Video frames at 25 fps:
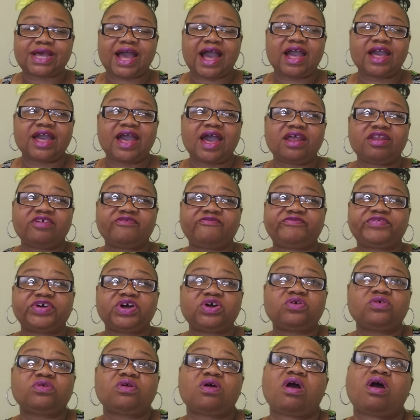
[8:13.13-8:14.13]
I got a
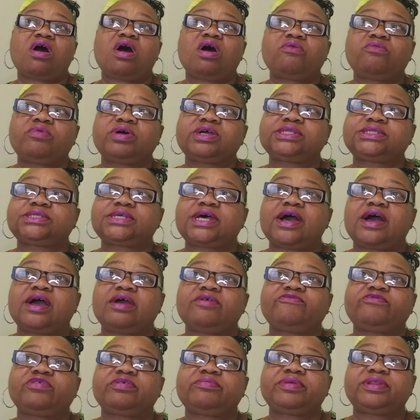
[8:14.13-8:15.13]
phone call one
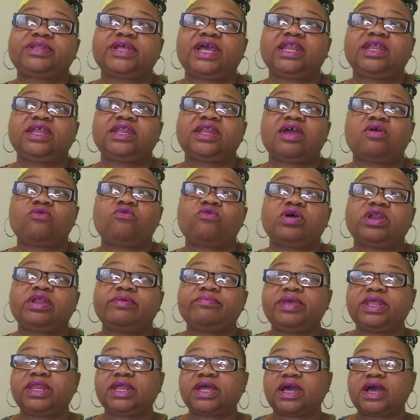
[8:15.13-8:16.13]
time from a lady that wanted
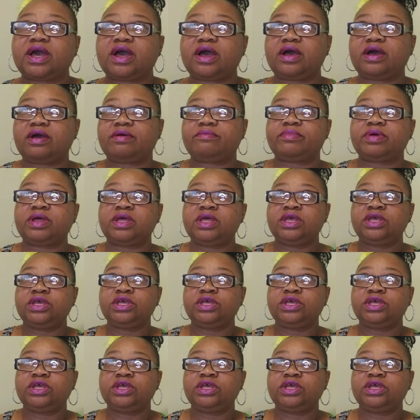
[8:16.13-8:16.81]
me to come